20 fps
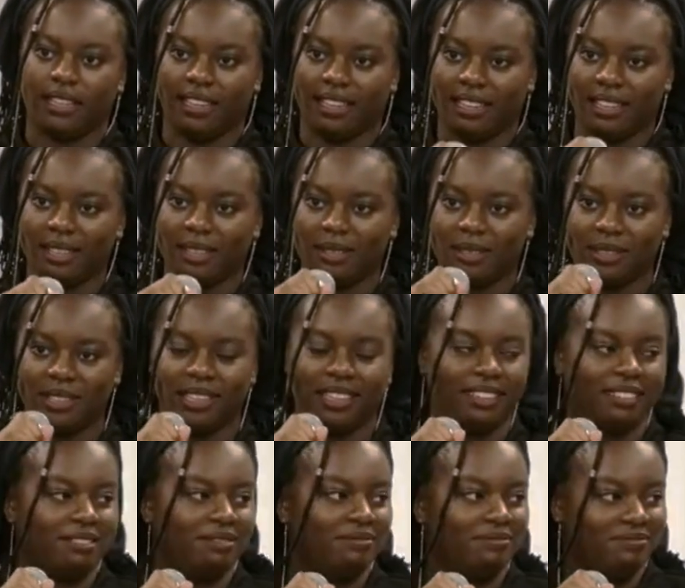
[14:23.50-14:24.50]

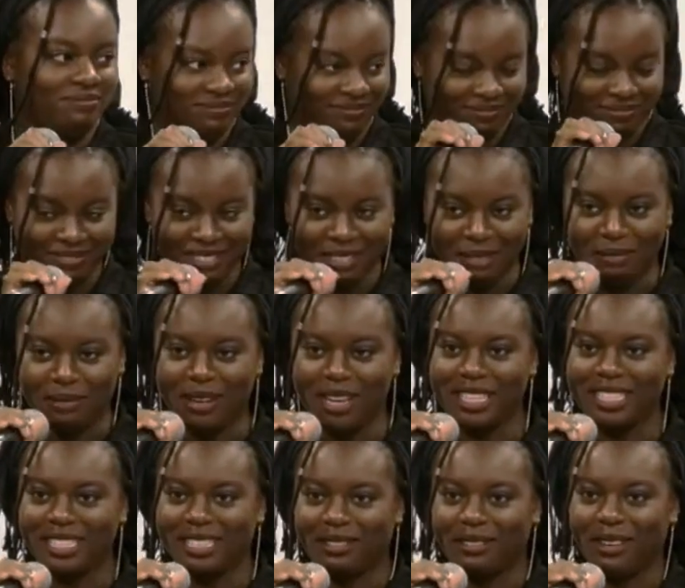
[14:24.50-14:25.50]
Hallelujah.
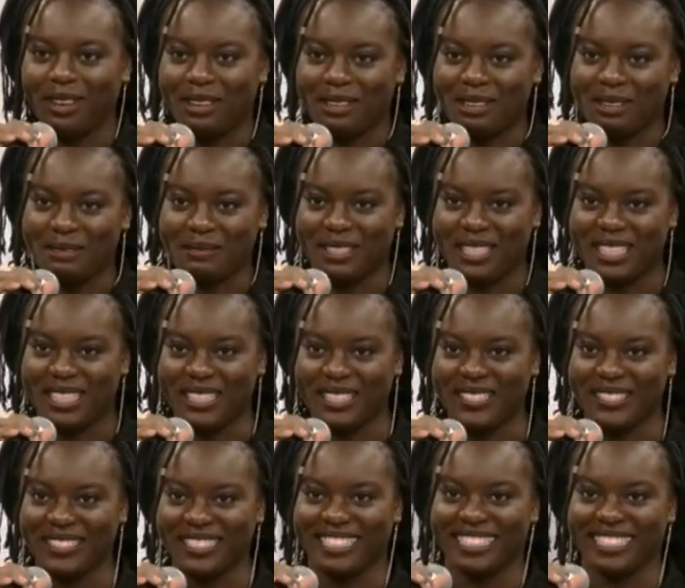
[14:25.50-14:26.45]
Points for group two.